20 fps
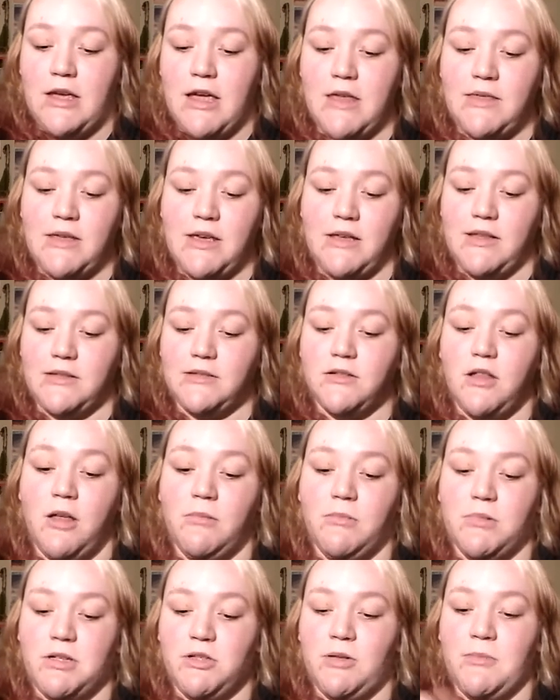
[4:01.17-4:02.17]
And that's all
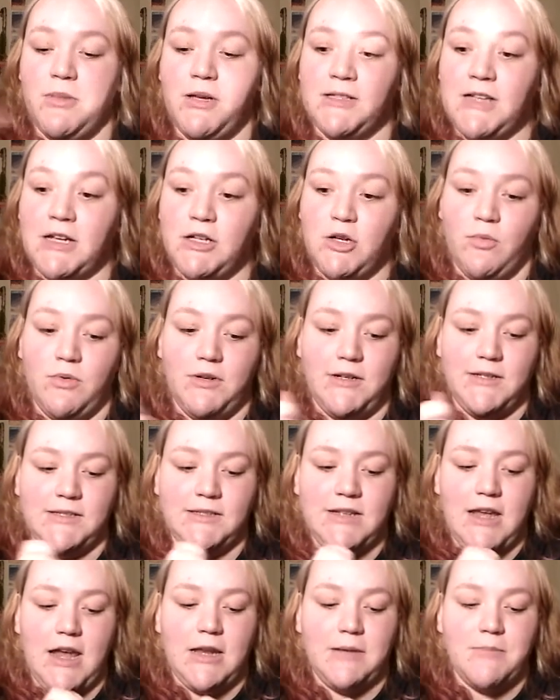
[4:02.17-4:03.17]
I'm gonna do because I don't want to
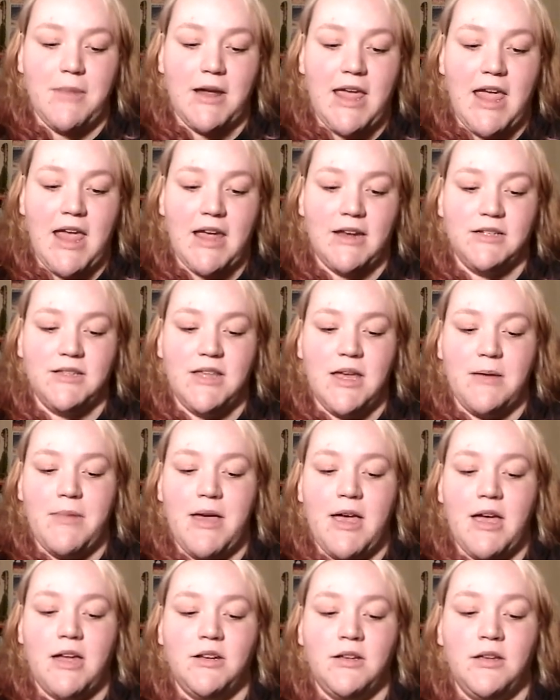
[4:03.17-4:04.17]
stain my hand that
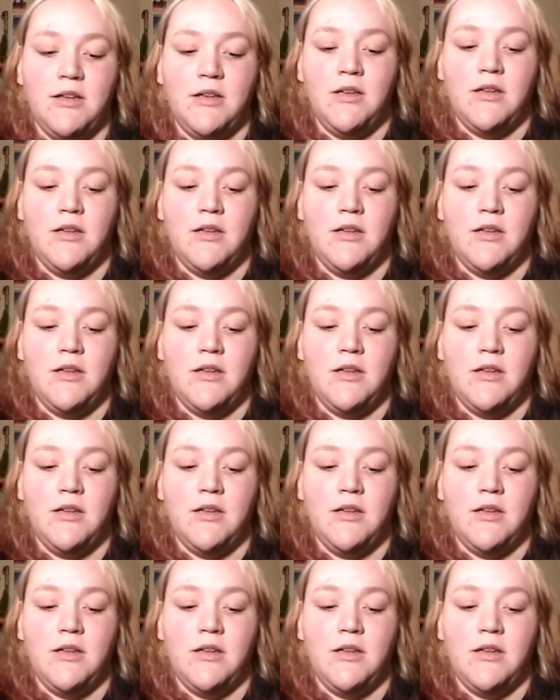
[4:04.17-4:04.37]
bad.